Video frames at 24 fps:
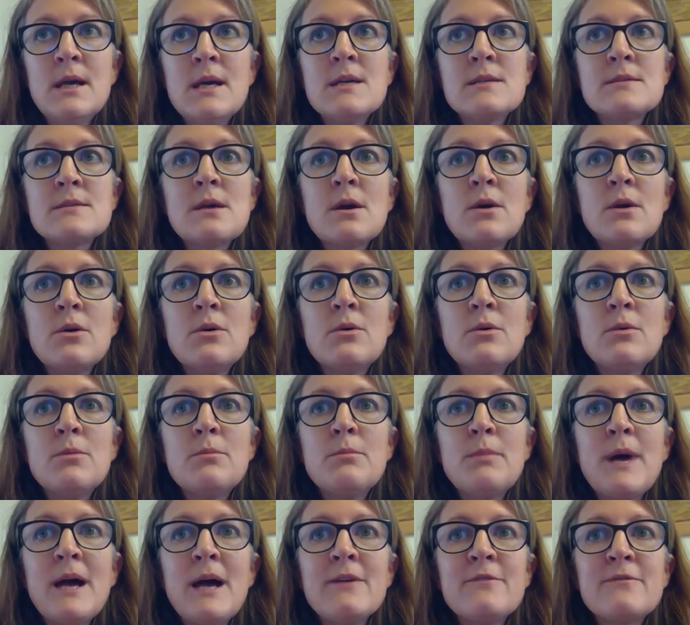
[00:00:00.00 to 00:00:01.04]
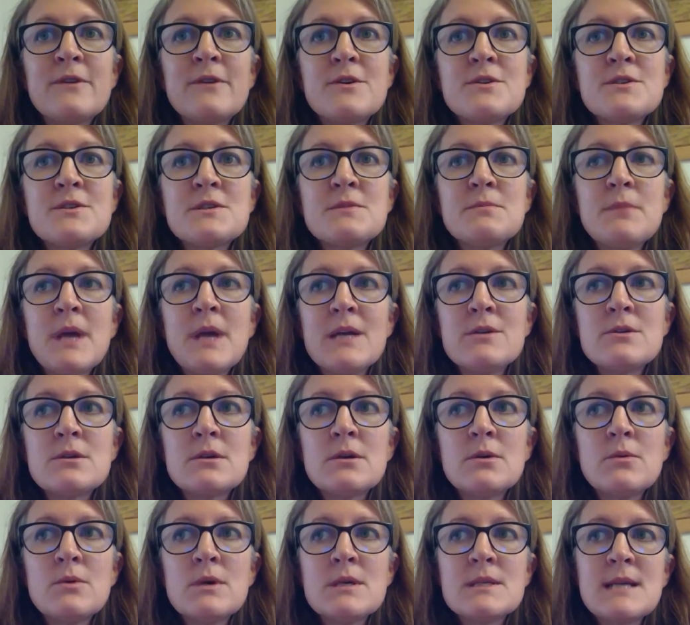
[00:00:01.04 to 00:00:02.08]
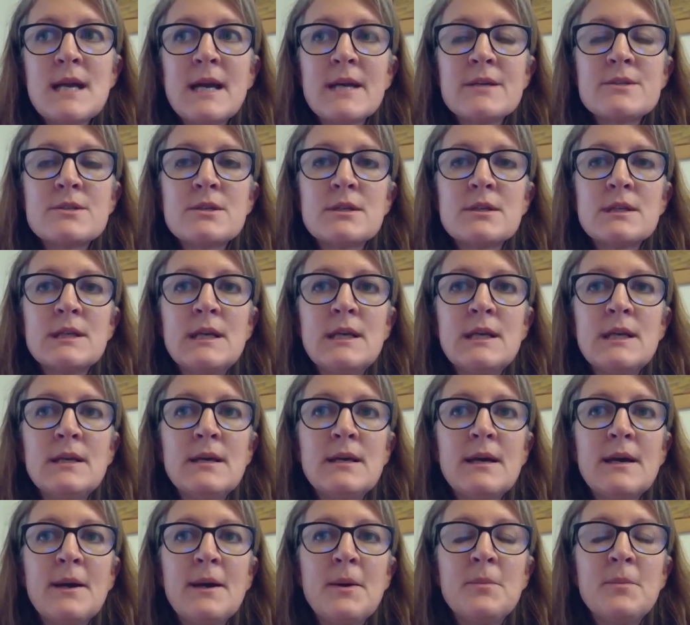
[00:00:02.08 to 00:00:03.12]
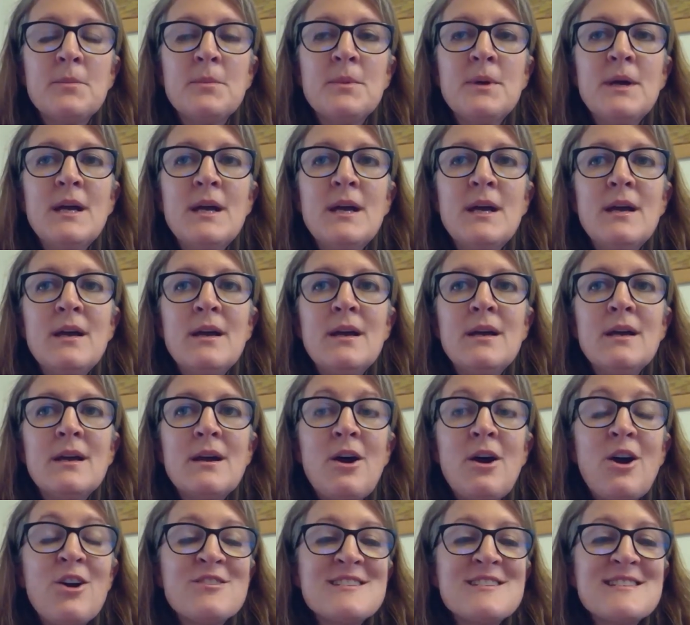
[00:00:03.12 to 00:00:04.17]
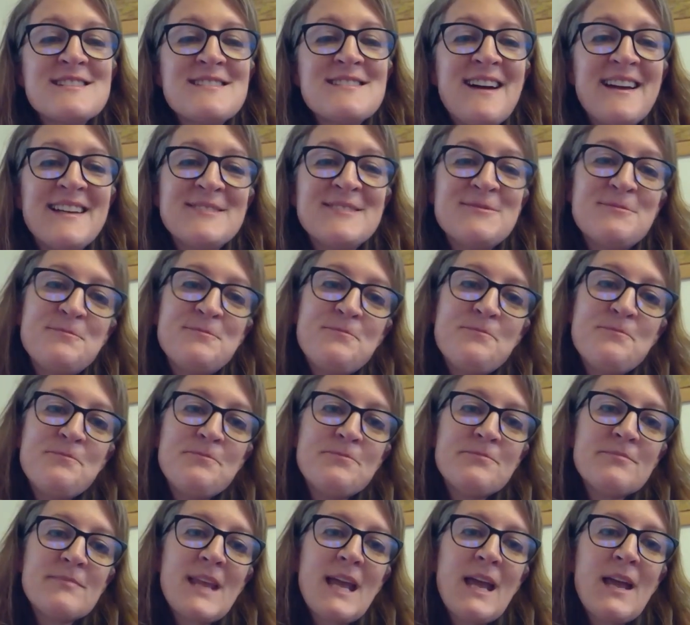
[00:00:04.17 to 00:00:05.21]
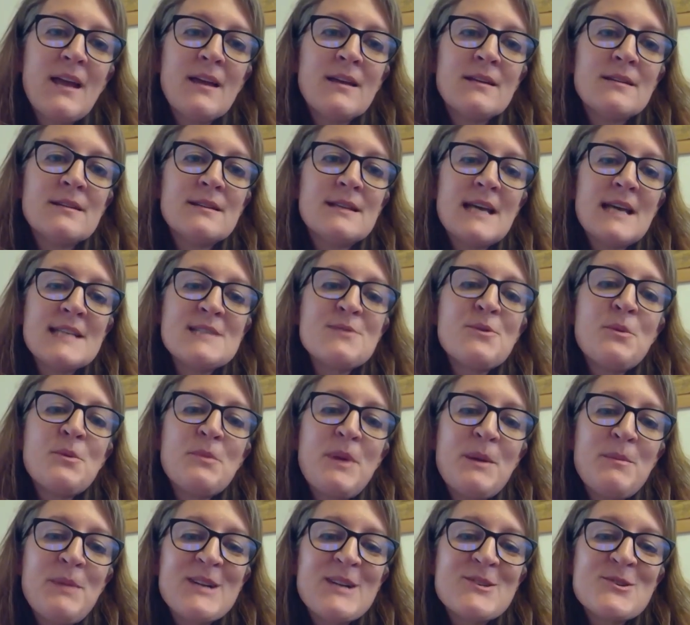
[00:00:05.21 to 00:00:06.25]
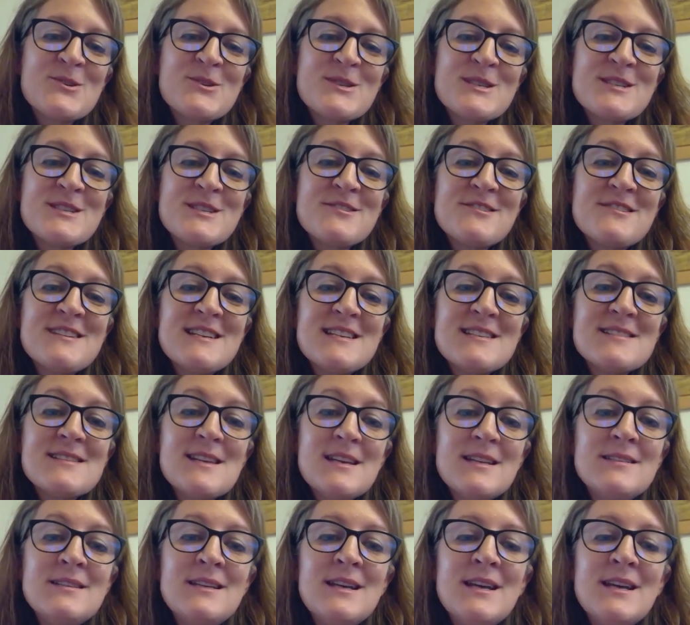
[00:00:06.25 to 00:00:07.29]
So my first major was actually art and design, and that's what my bachelor's degree is in.